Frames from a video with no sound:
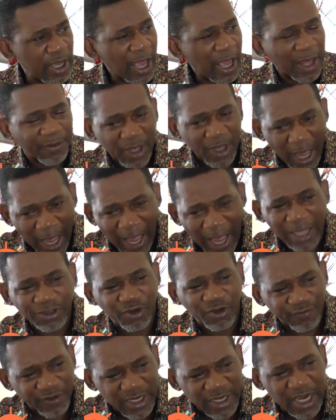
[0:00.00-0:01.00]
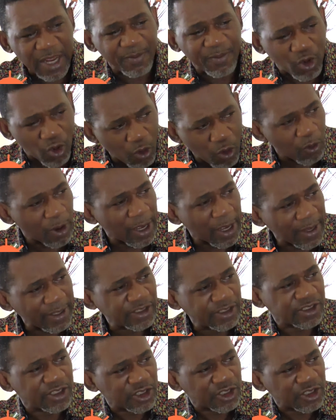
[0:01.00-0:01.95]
At the heart of the name Kowa is